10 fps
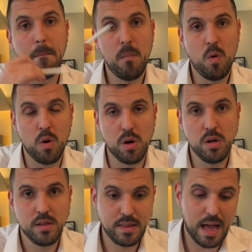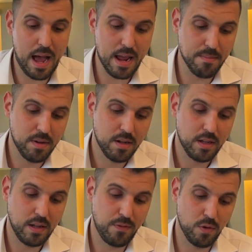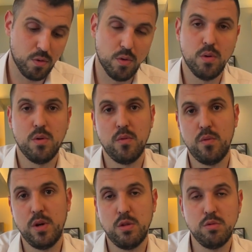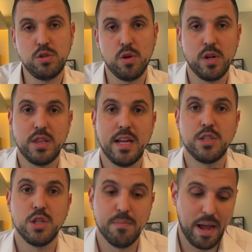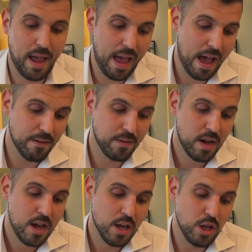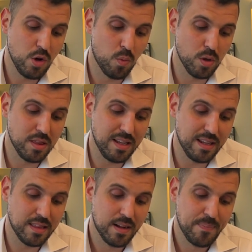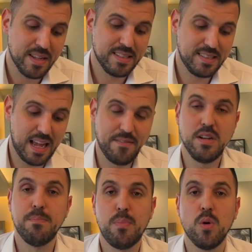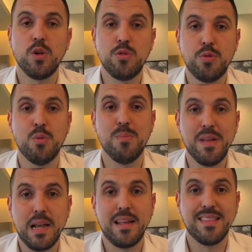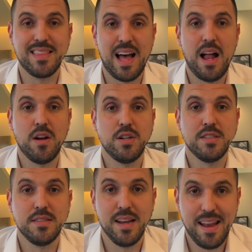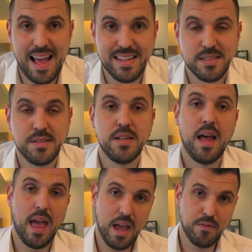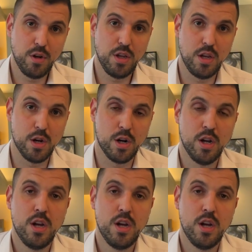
more time. If you reduce your retention by half, you would need $7.2 million less every year